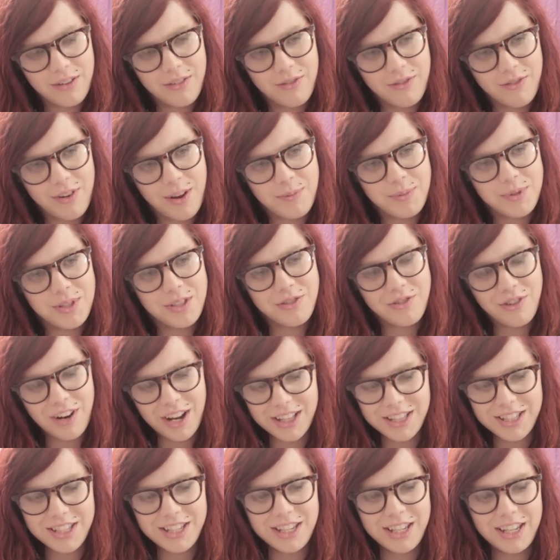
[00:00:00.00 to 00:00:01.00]
Ramses
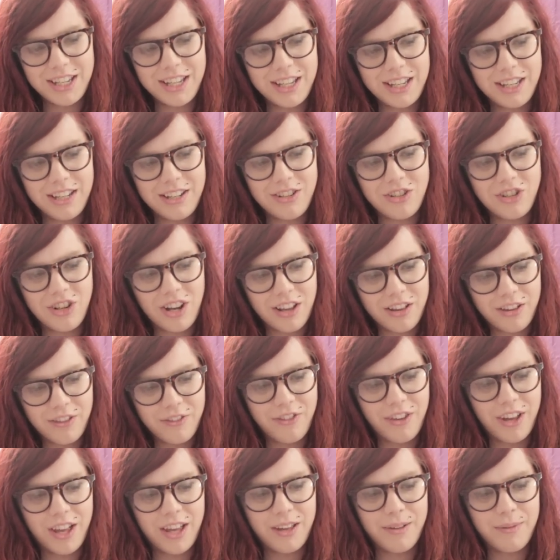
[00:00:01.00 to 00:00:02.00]
Rodstein, Jacquel
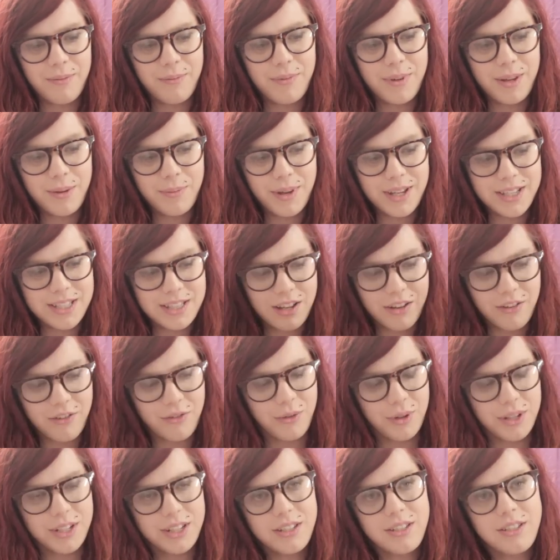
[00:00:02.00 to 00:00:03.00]
Femme, and
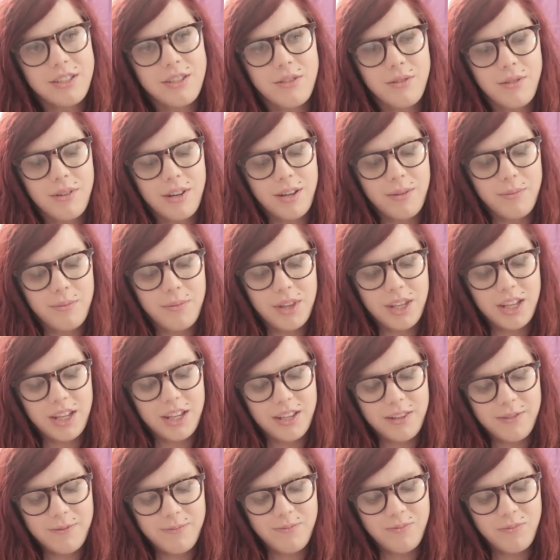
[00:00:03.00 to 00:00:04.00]
myself went to um,
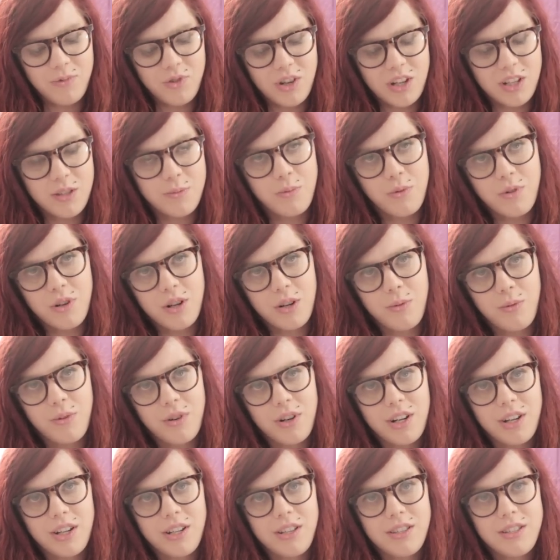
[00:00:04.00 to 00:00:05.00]
the Trans Porn
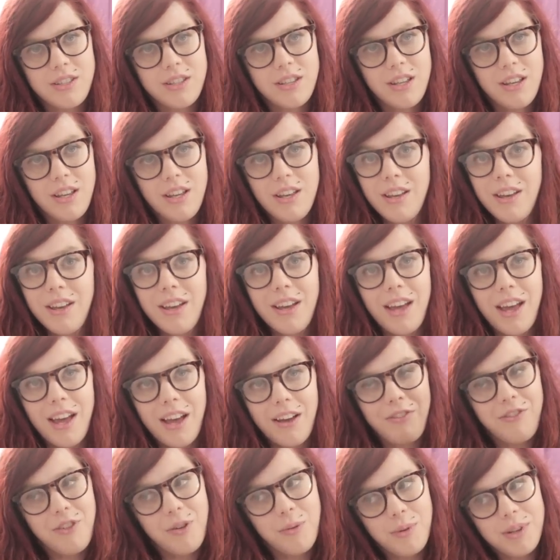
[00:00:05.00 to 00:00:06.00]
Awards.
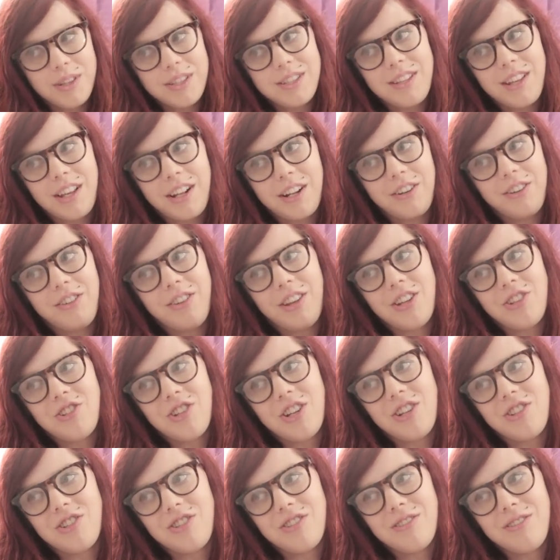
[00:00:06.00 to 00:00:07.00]
A few months later they
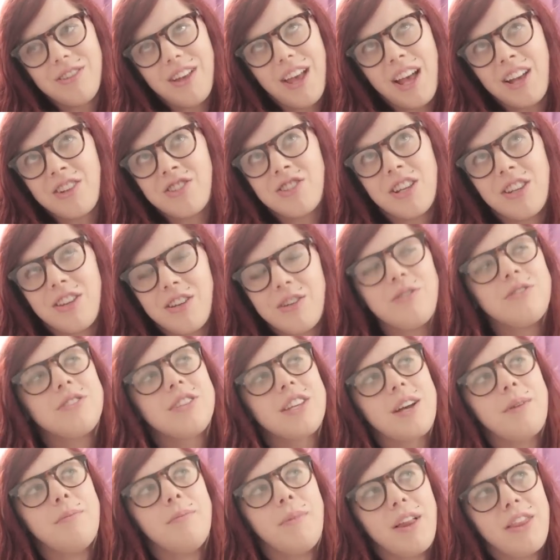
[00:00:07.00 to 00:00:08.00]
changed, actually I think it was
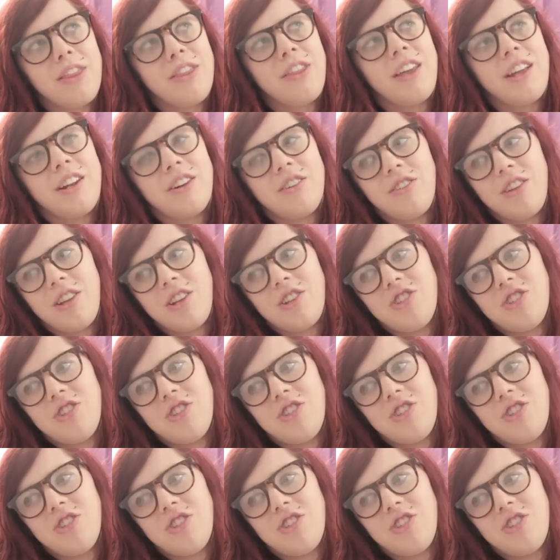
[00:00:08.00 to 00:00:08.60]
like a month later they